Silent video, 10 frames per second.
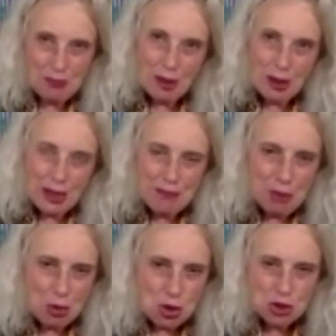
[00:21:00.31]

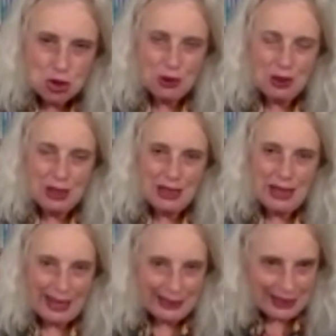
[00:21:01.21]
emotionally
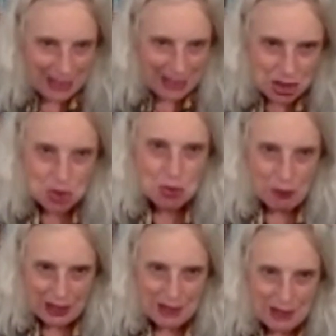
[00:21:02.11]
engaged
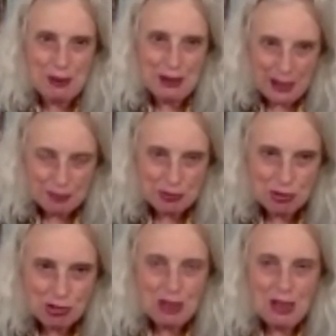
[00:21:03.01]
way, perhaps.
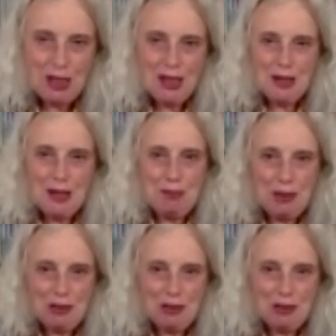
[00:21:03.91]
But